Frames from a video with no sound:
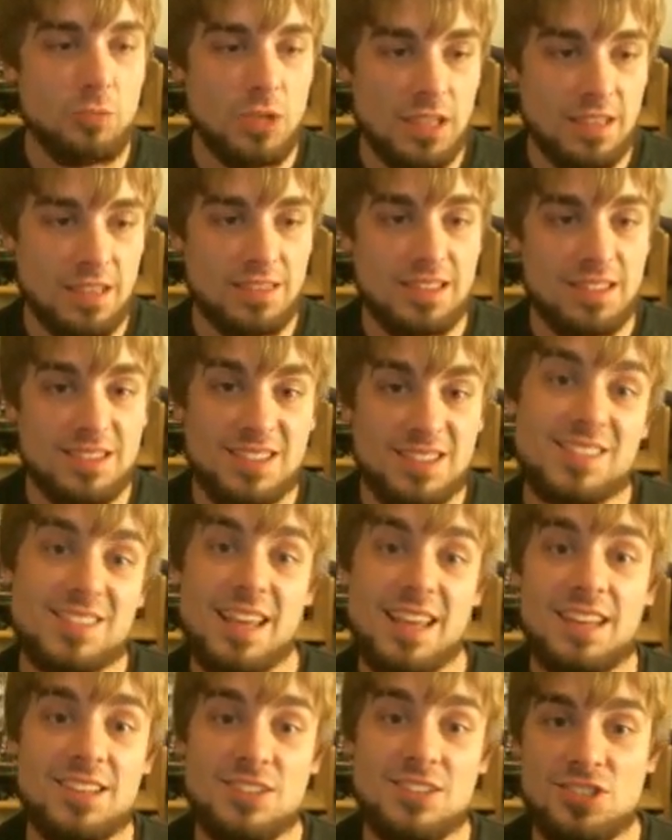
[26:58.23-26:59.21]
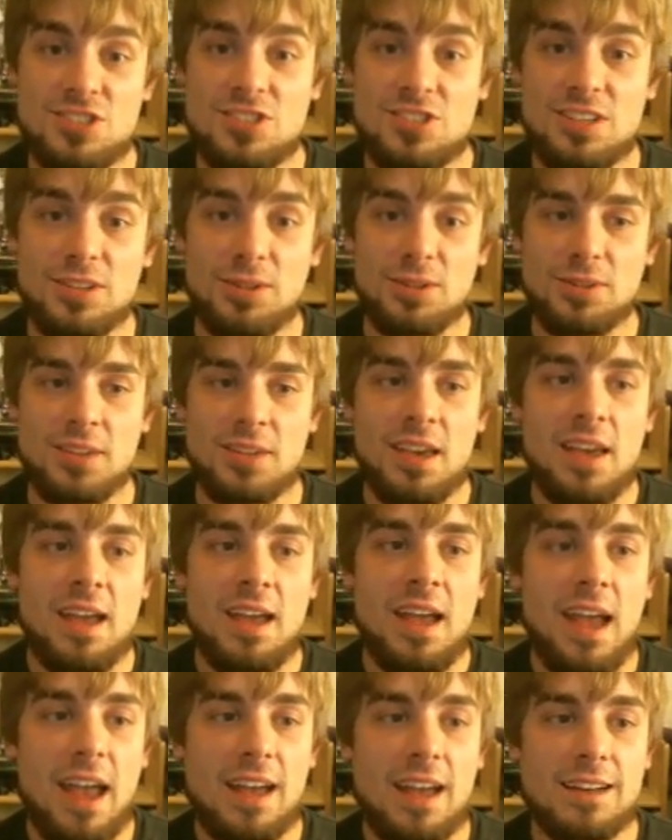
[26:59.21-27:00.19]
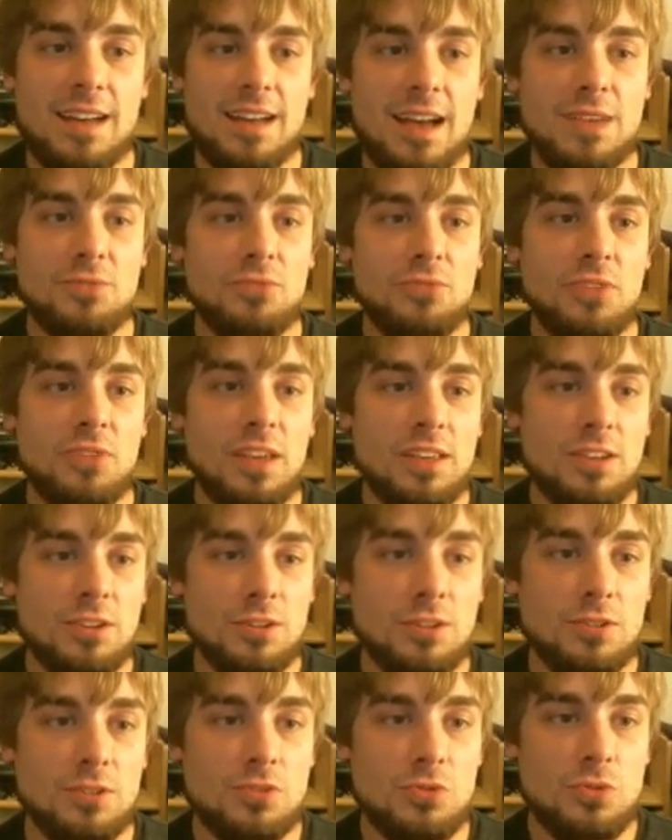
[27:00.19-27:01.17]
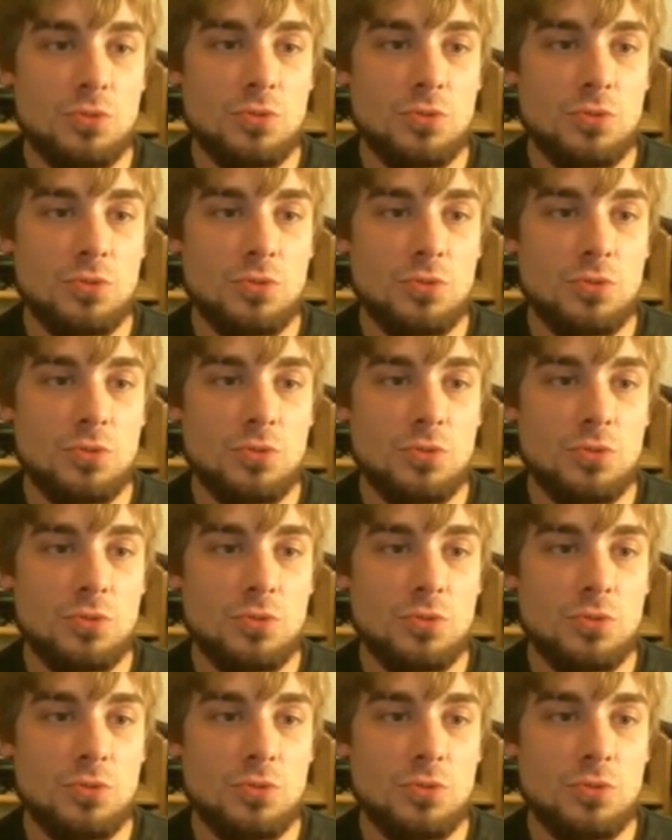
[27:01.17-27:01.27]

We get the second shield, and I figure, do